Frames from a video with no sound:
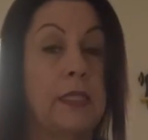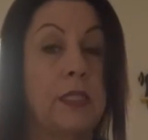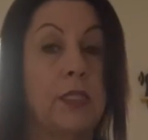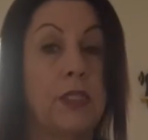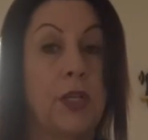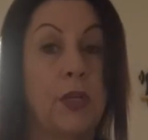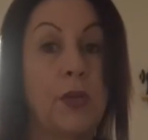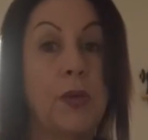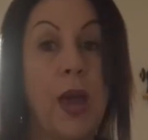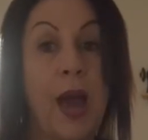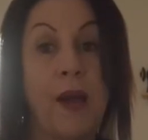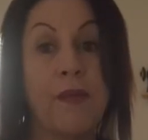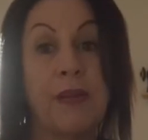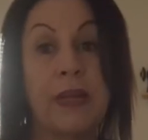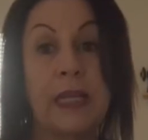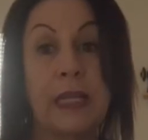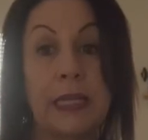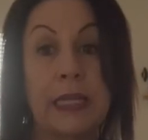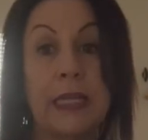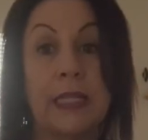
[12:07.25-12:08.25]
you know, you have a
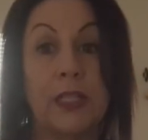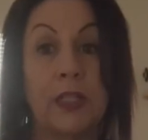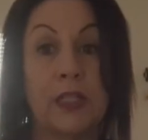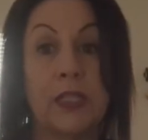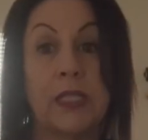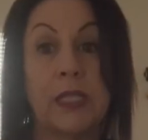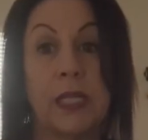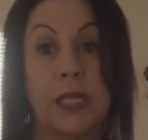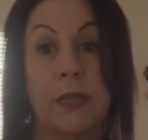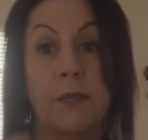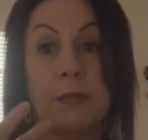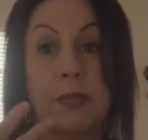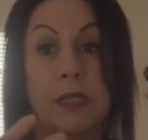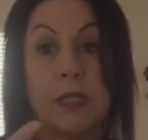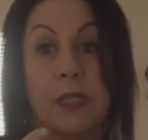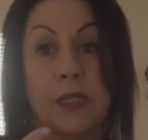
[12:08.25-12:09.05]
cleaner seams.